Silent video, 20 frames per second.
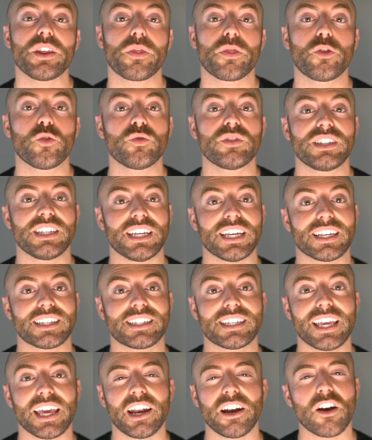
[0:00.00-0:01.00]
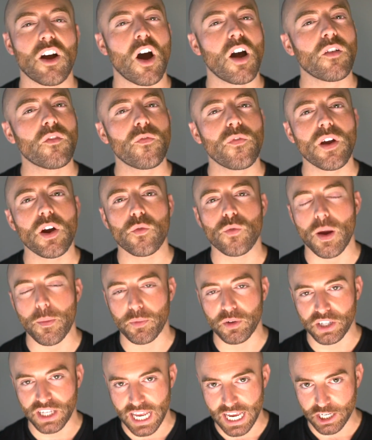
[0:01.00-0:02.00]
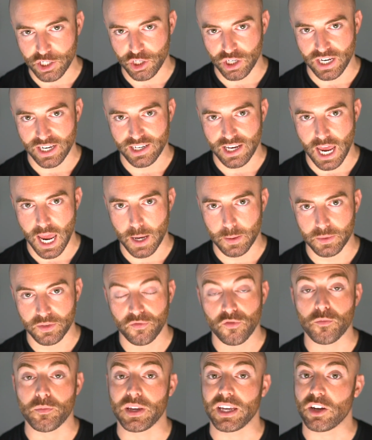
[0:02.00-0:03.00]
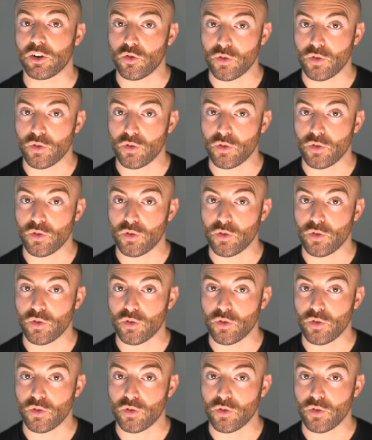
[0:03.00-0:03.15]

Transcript: enthusiasts get an unfair reputation at times for being